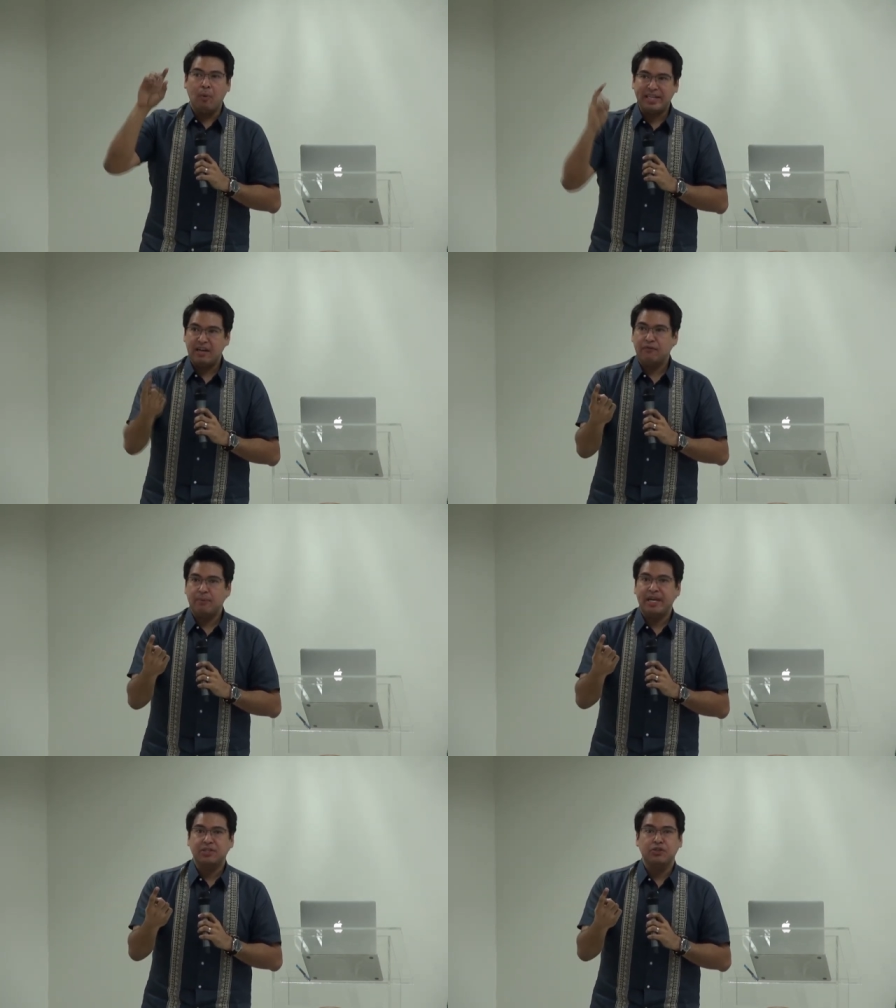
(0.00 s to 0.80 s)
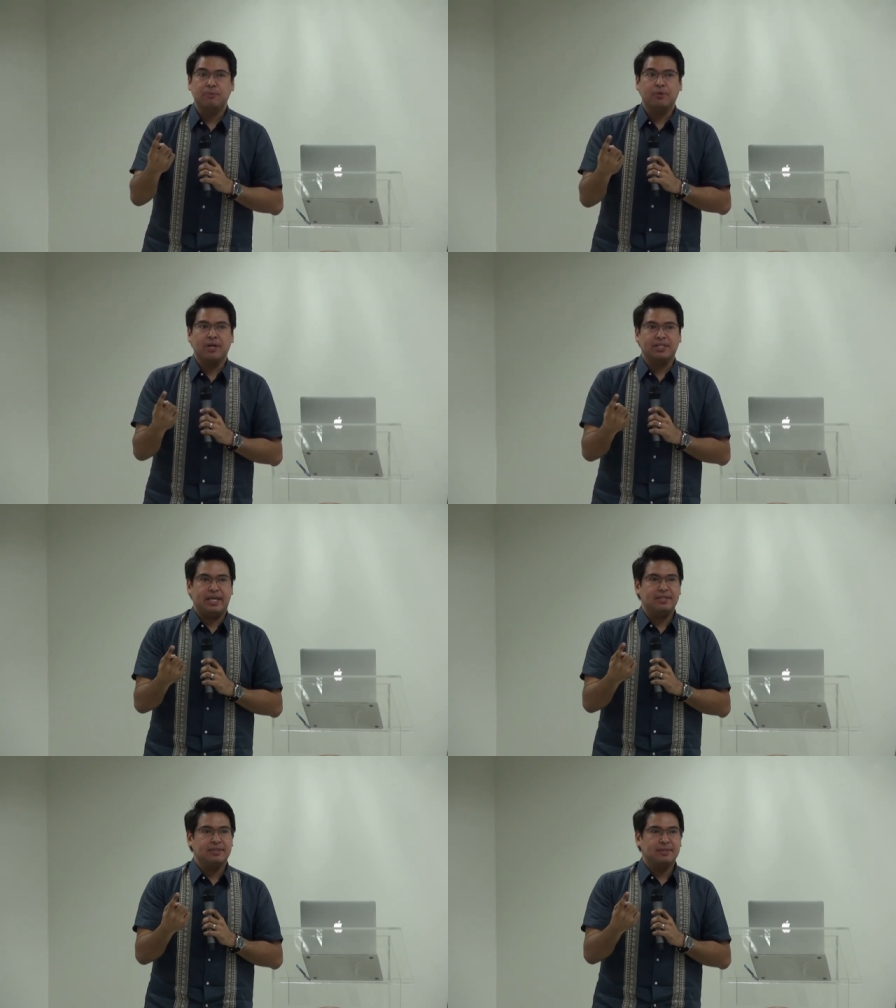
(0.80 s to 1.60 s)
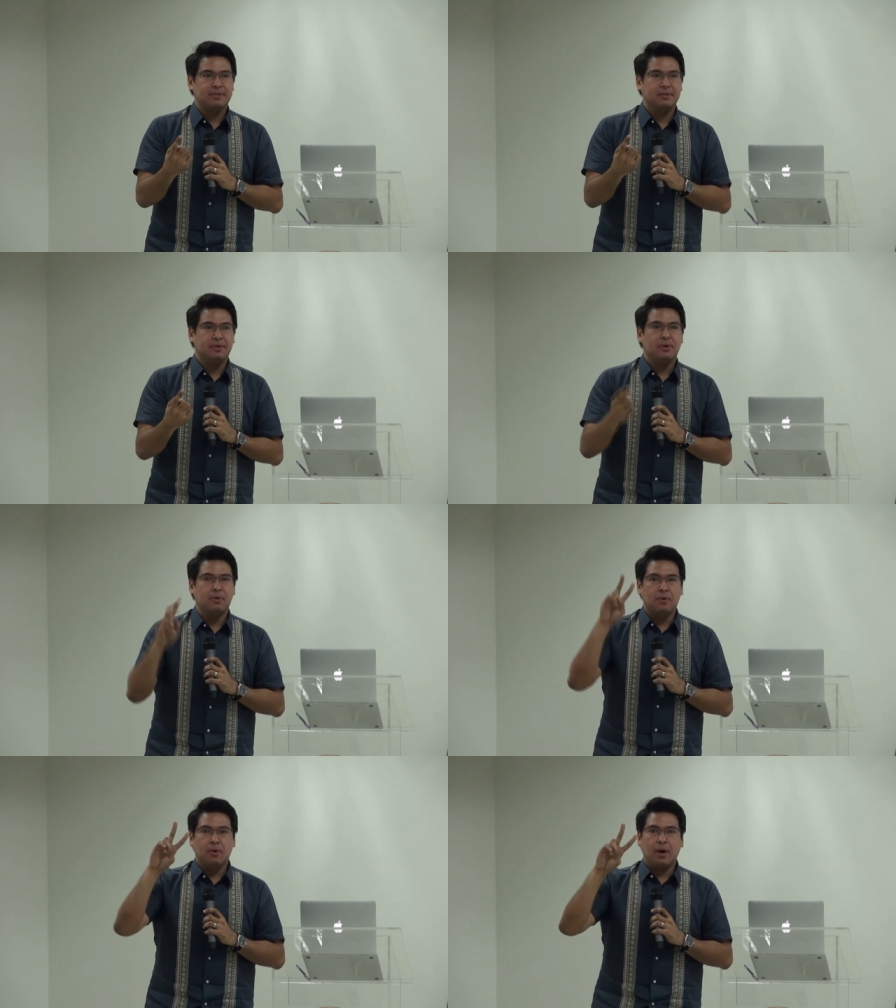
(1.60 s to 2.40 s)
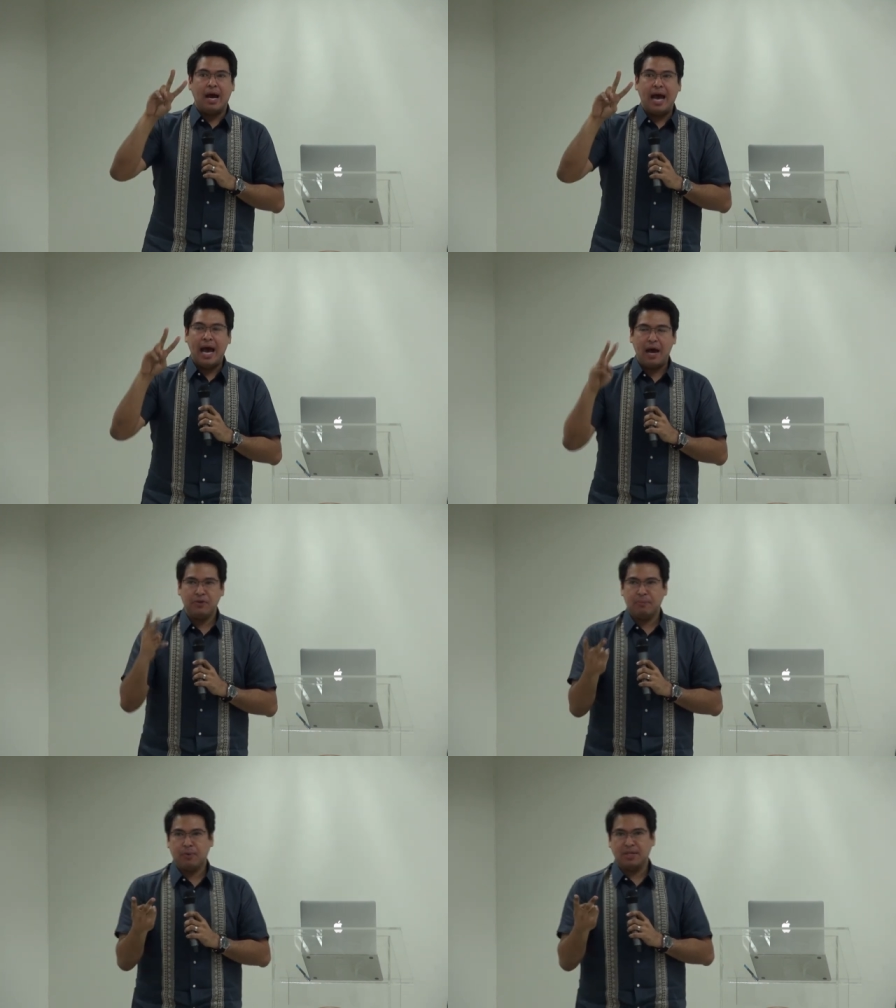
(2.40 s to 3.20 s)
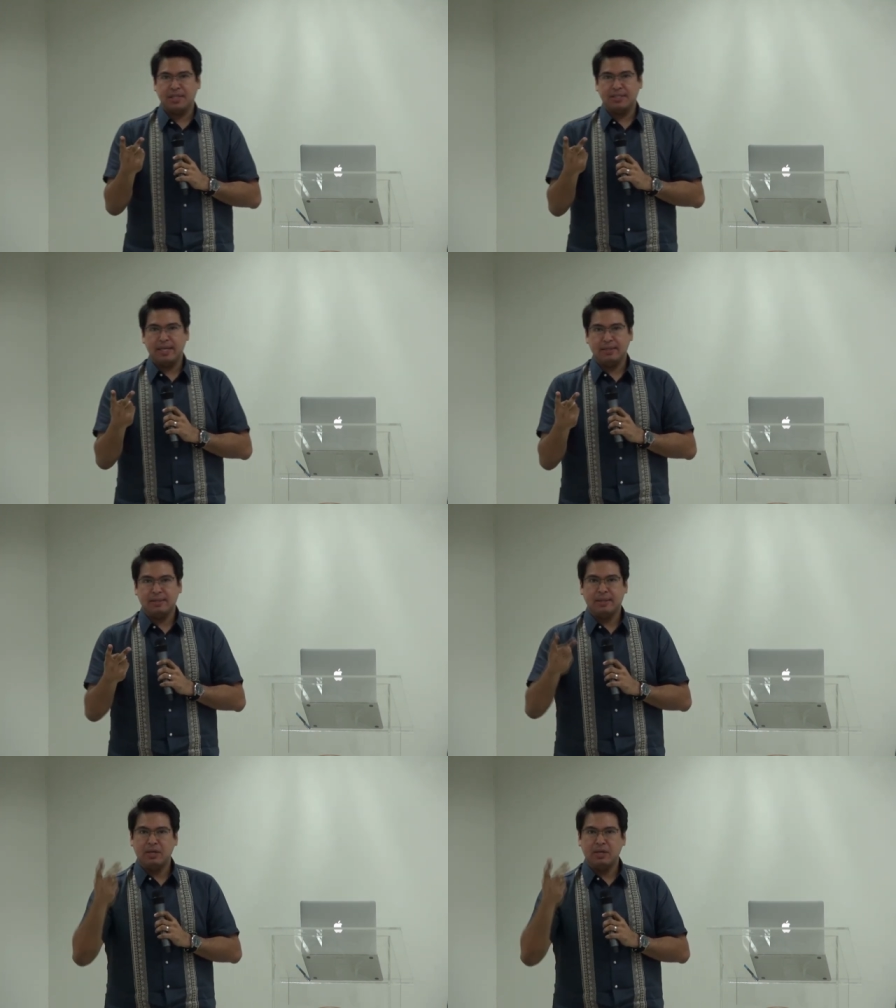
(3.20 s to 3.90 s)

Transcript: what information you process, how you process it.